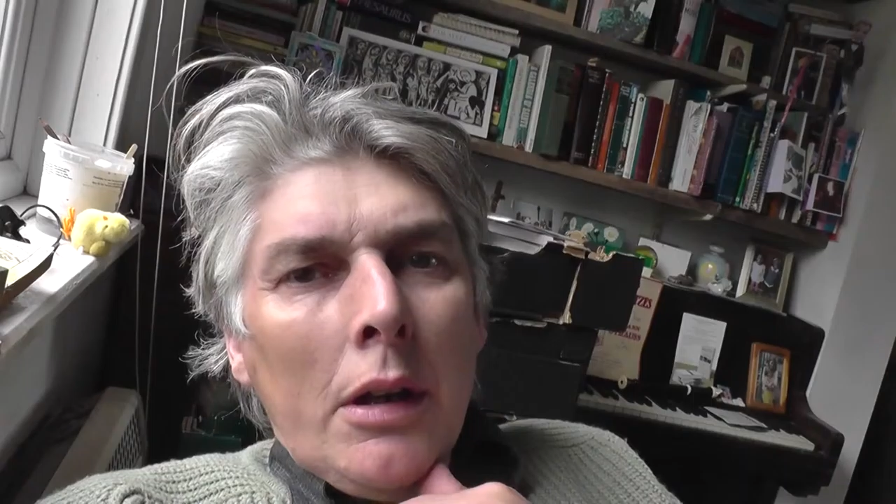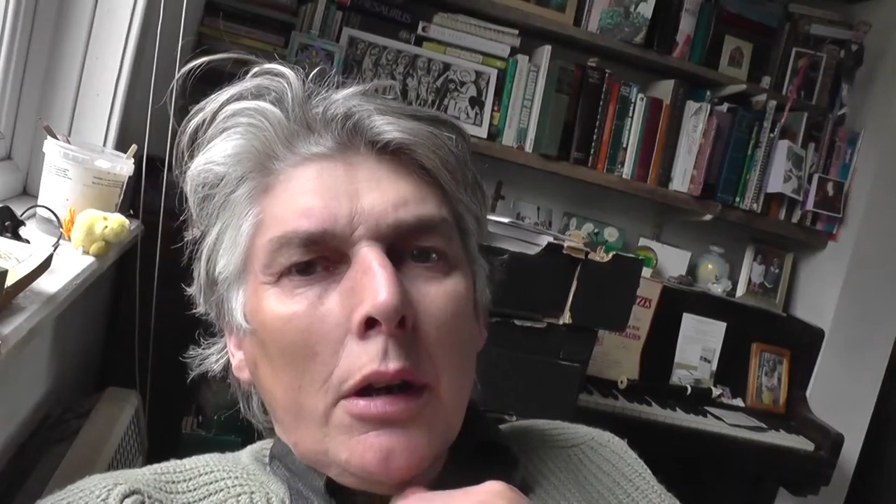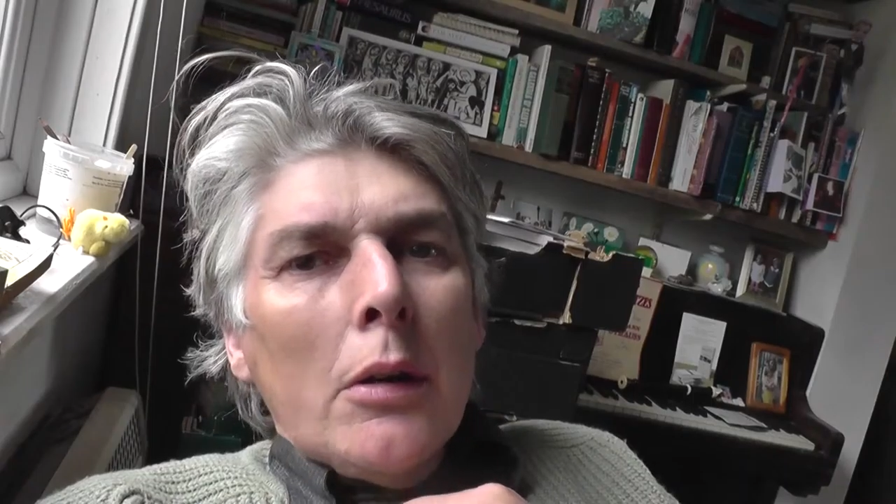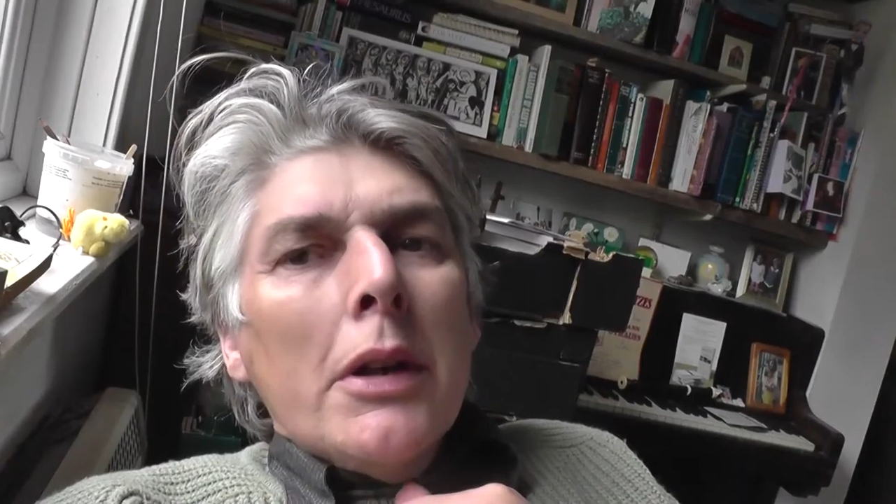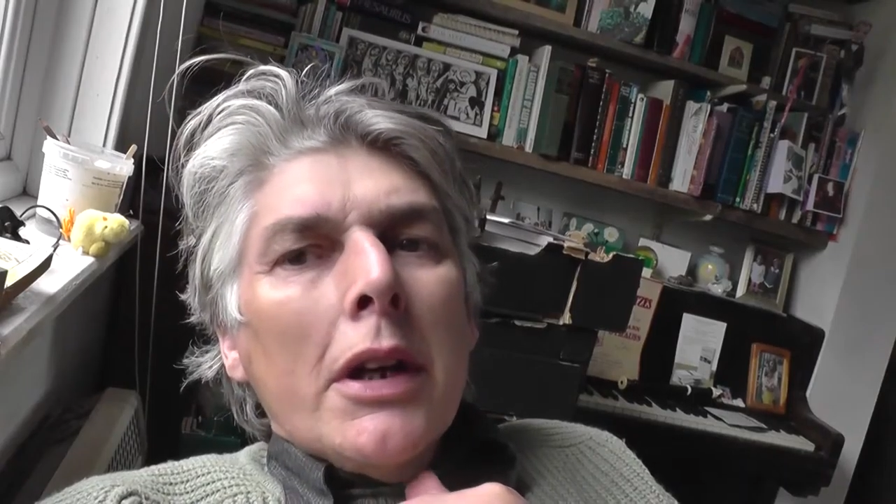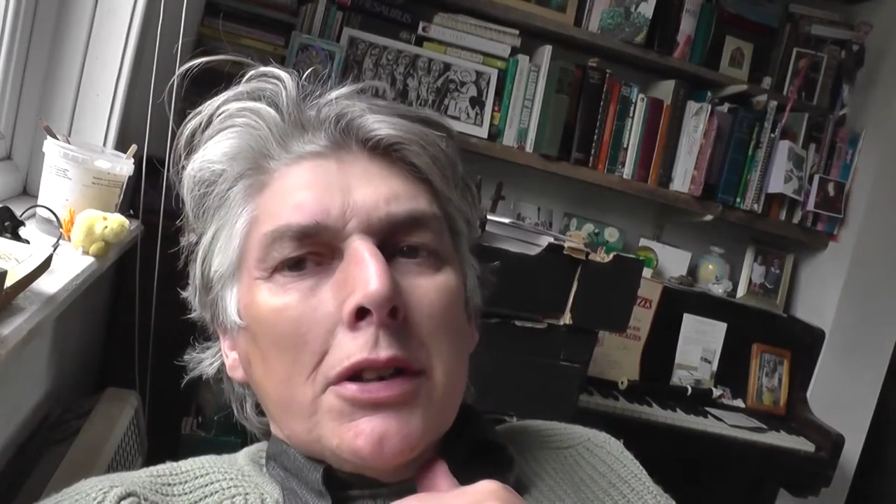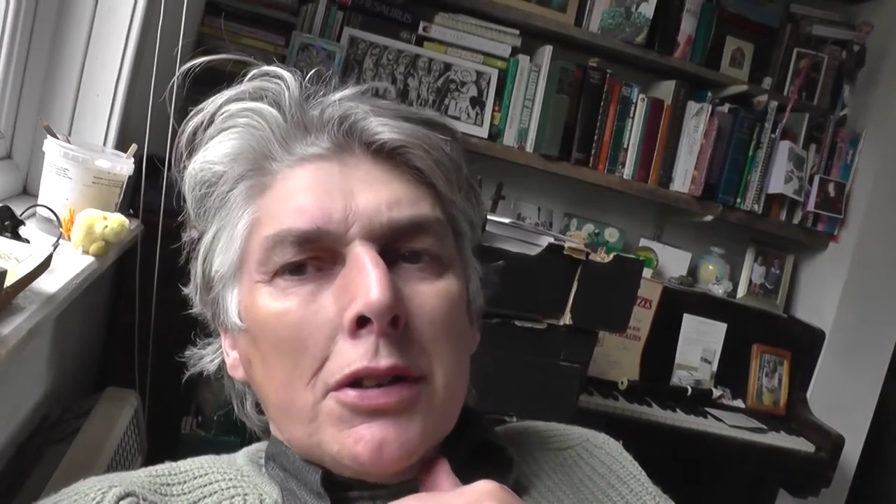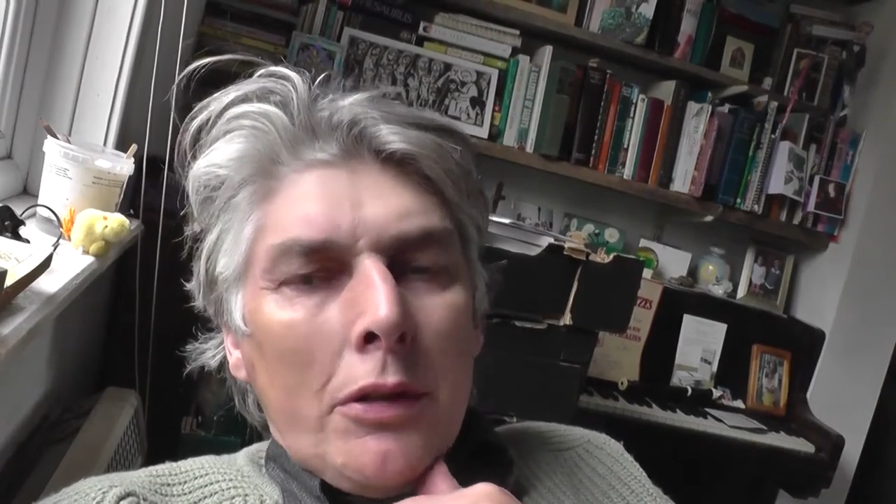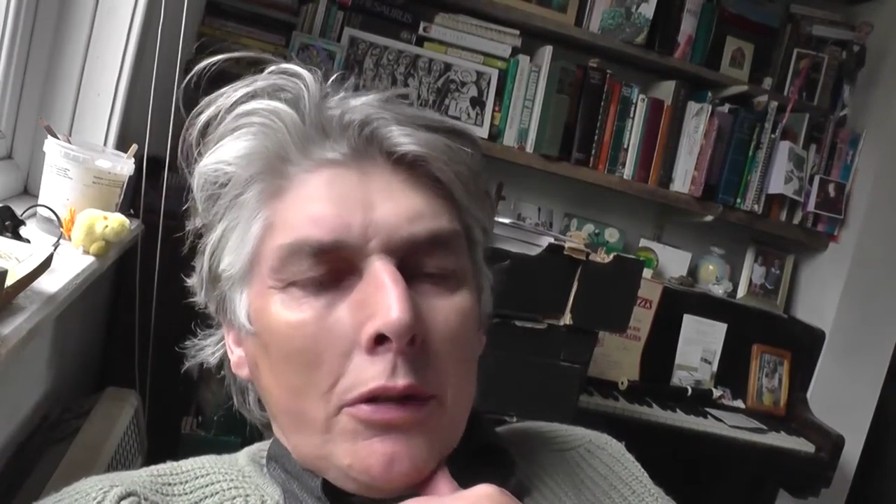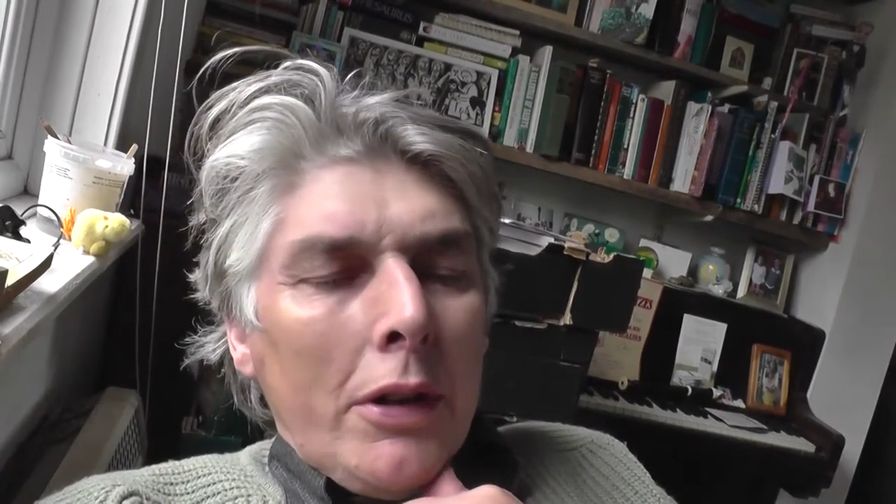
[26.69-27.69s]
Oh, yes,
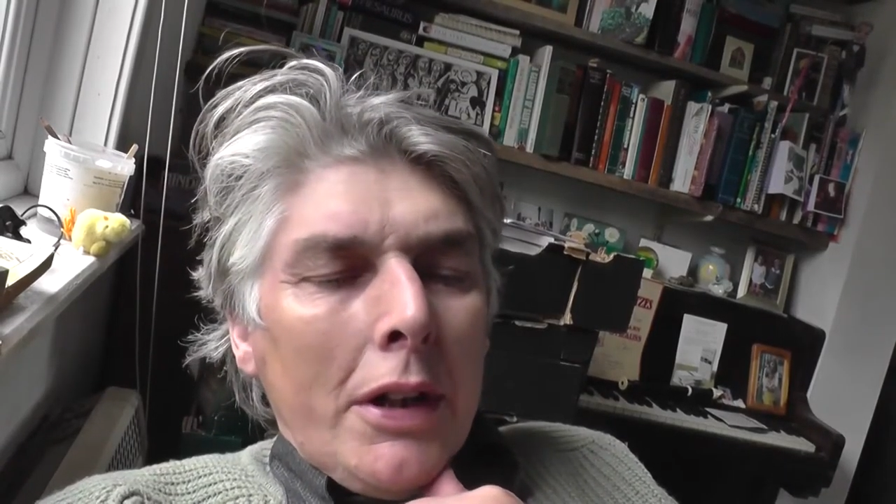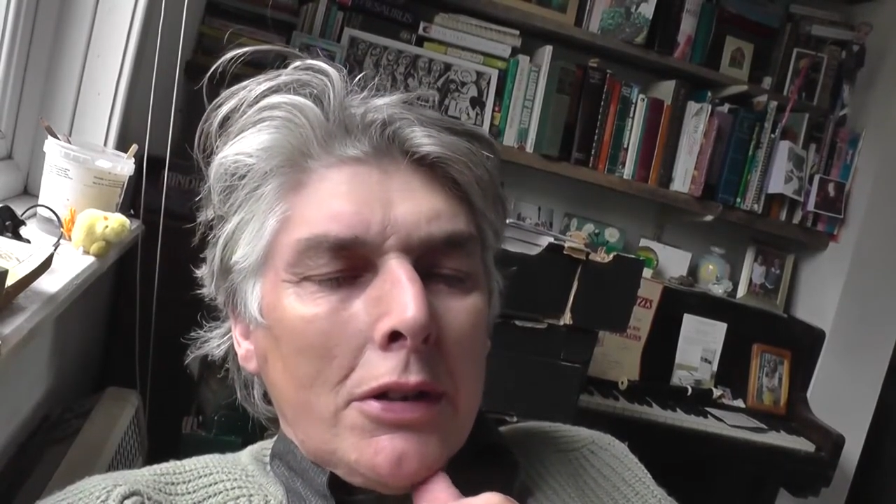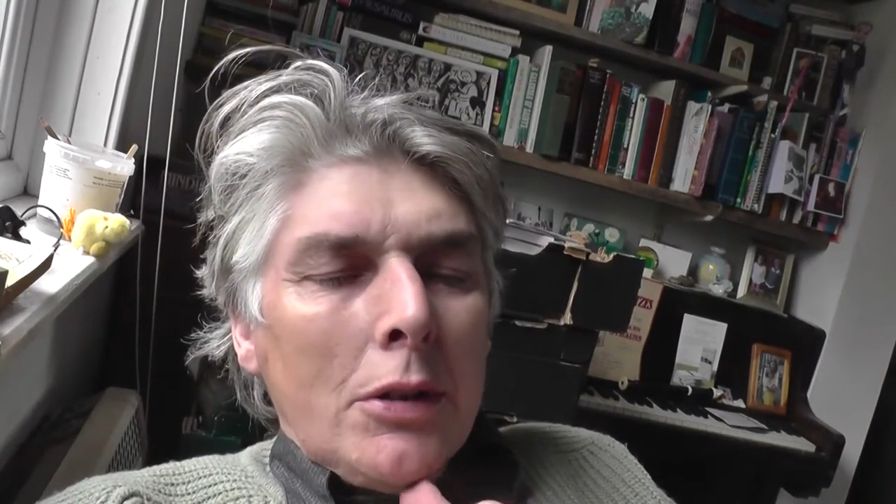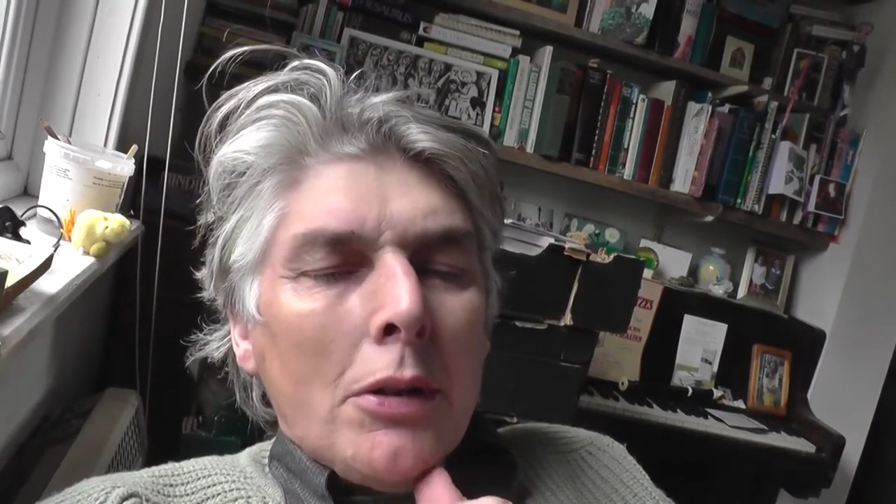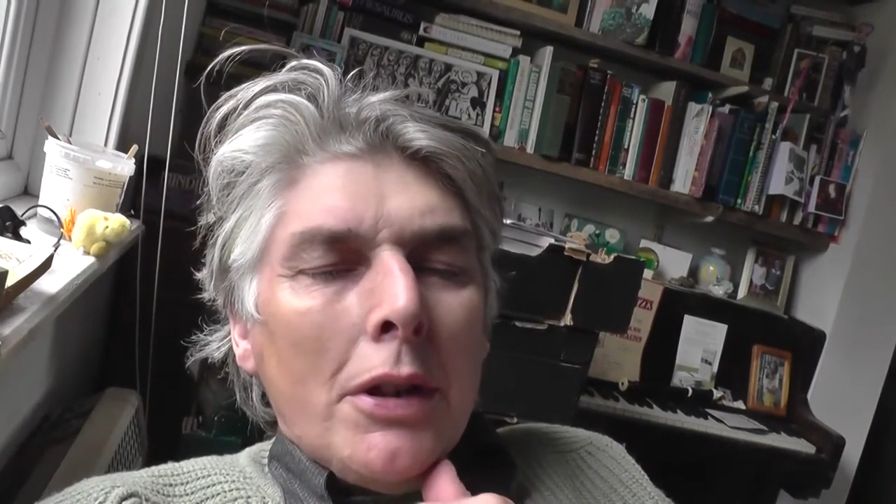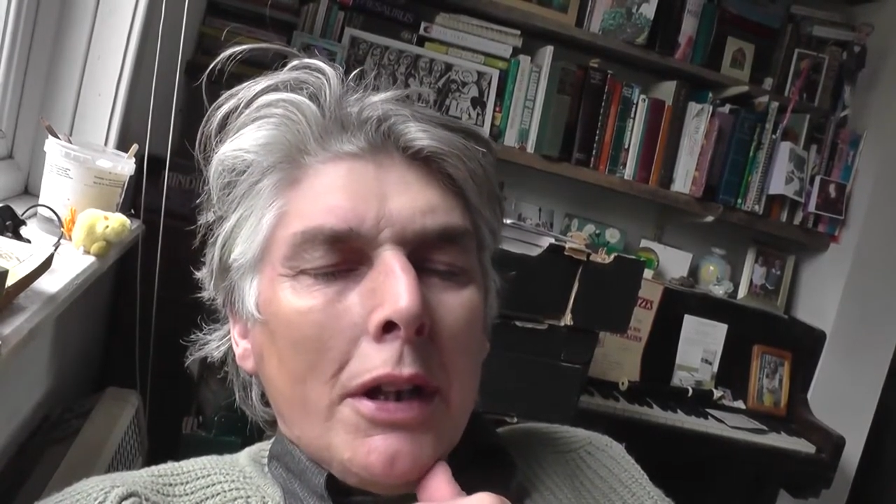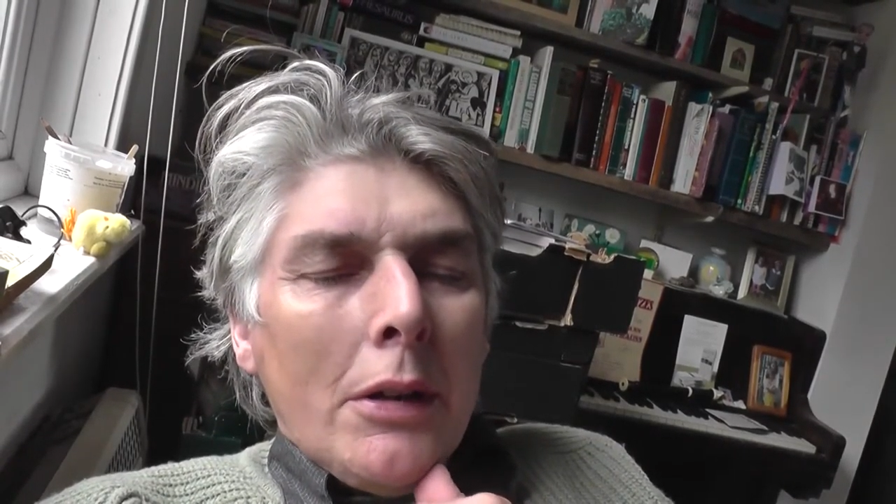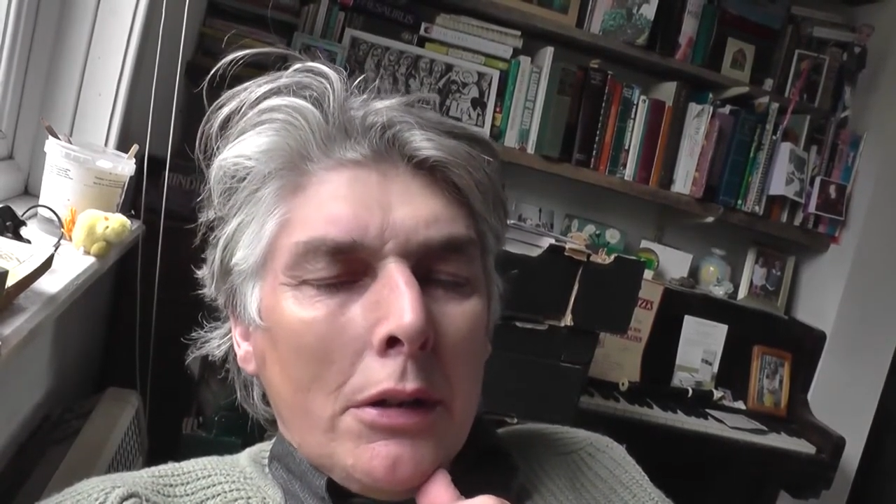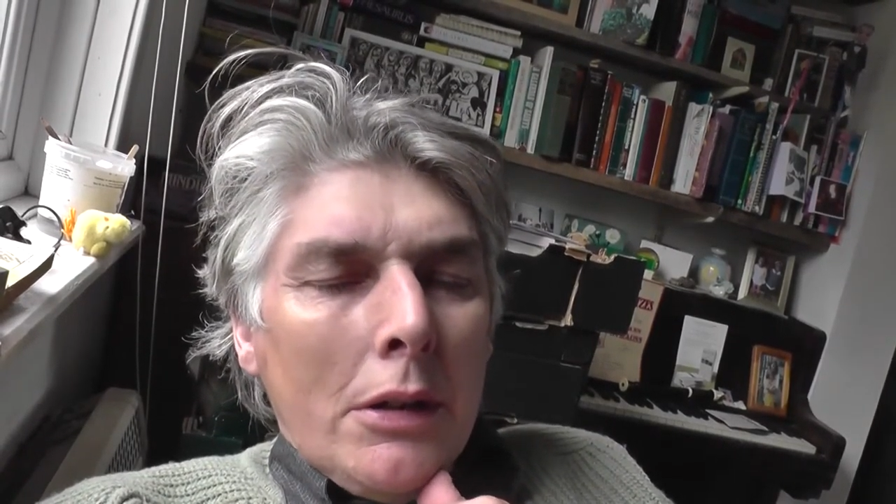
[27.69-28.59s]
I've got that sorted out.